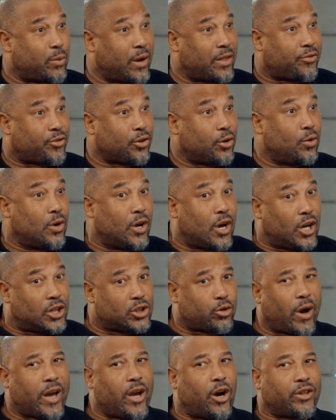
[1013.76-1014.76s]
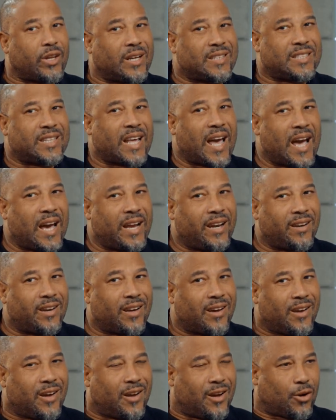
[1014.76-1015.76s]
went through, so I understand
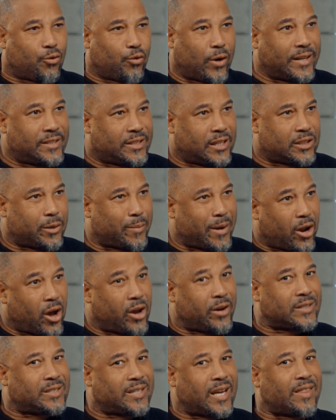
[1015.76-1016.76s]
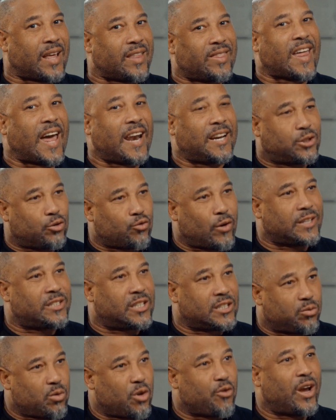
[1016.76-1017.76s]
racism, and I understand that that is the
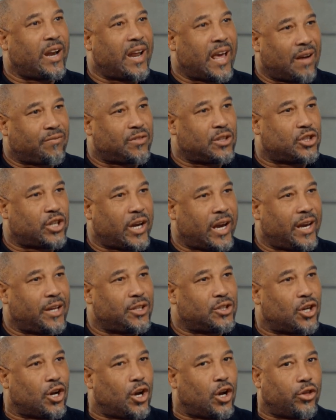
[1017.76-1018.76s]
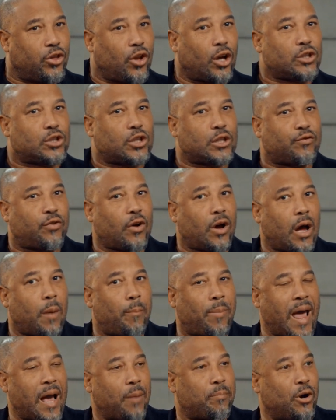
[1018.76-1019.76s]
racism we really have to change. Not just for a
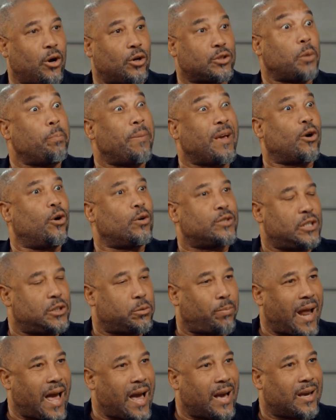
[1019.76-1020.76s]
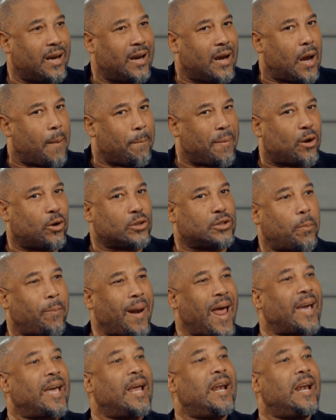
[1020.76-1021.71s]
black person because he's black, because a black